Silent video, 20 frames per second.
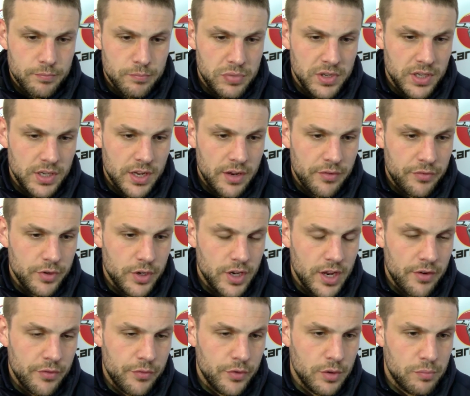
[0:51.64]
beat
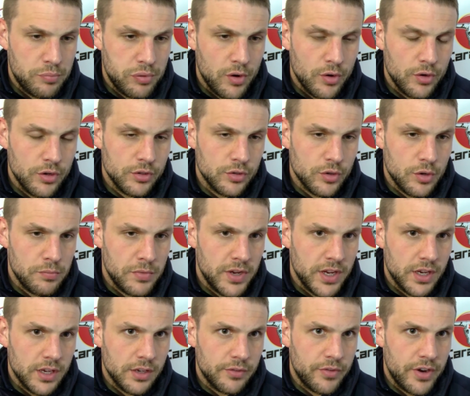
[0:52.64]
every opponent or
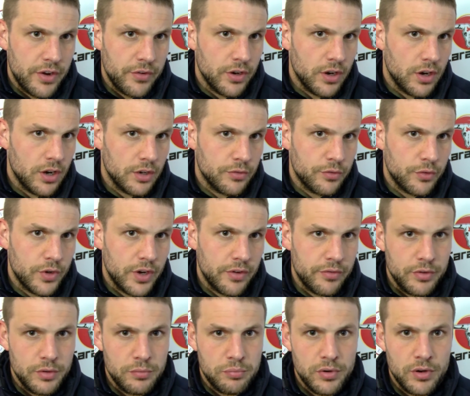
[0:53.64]
make it very hard for
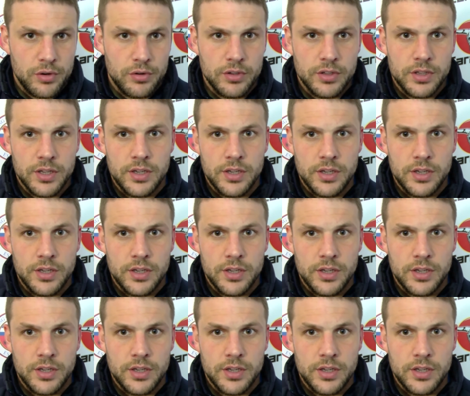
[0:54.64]
every opponent.